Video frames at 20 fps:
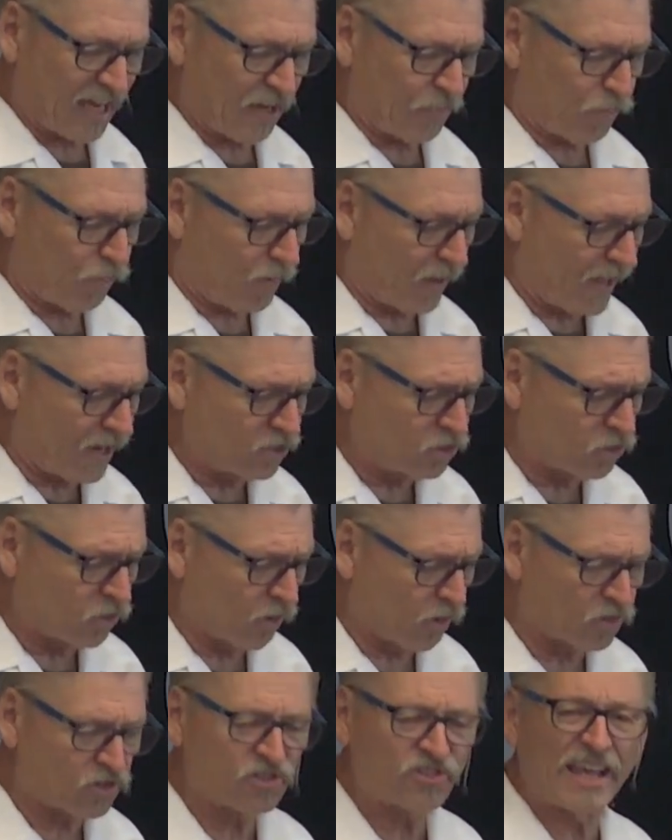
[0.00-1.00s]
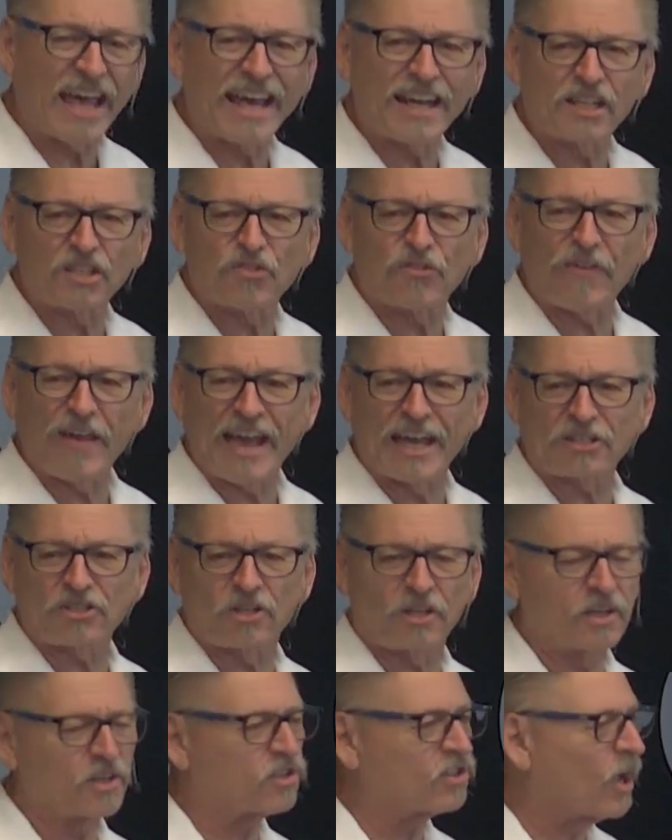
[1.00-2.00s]
pleasure or
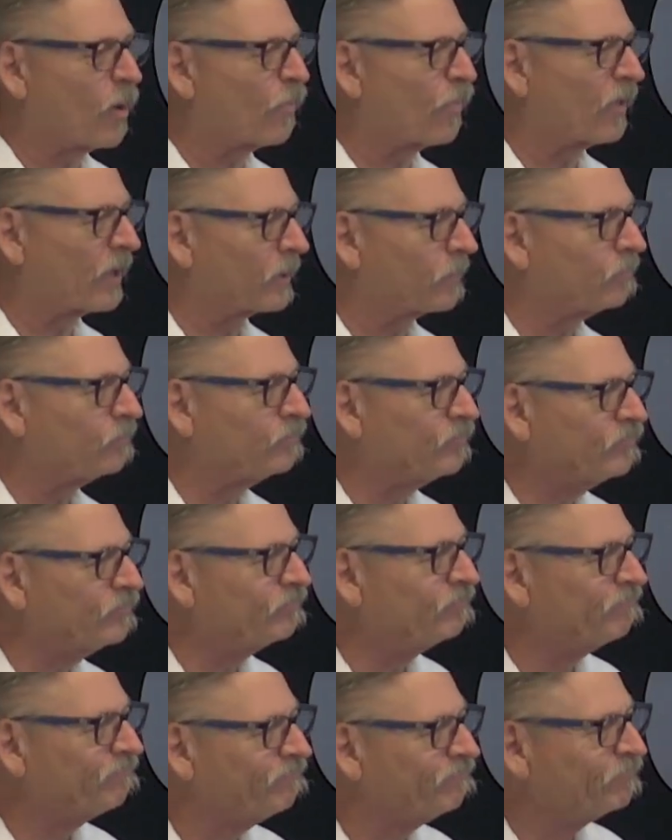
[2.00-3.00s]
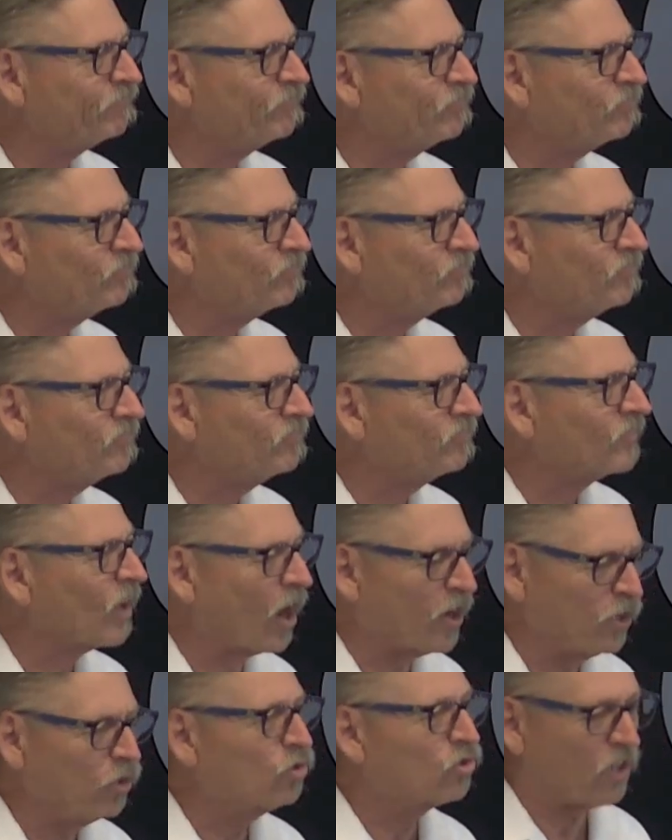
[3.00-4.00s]
satisfaction in something. Are
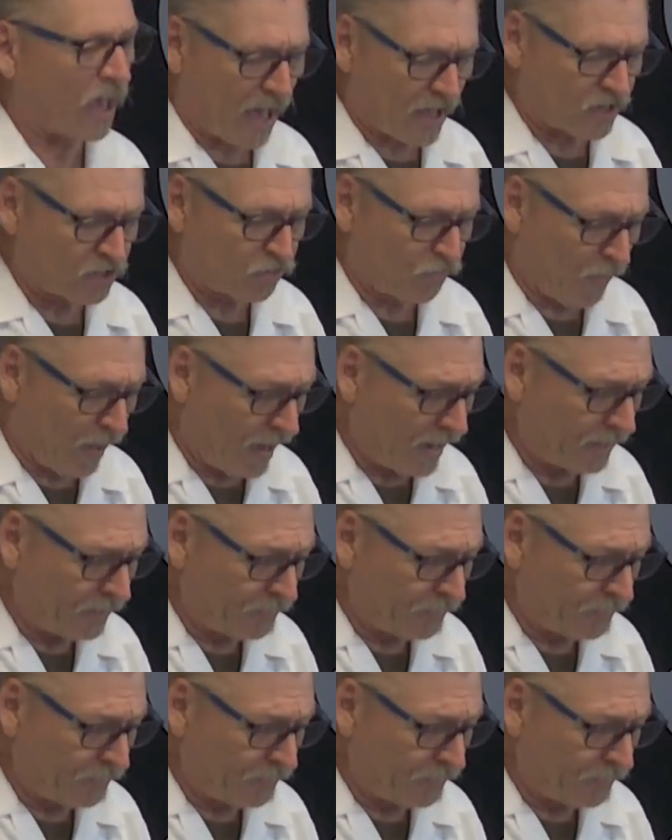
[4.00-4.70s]
you satisfied?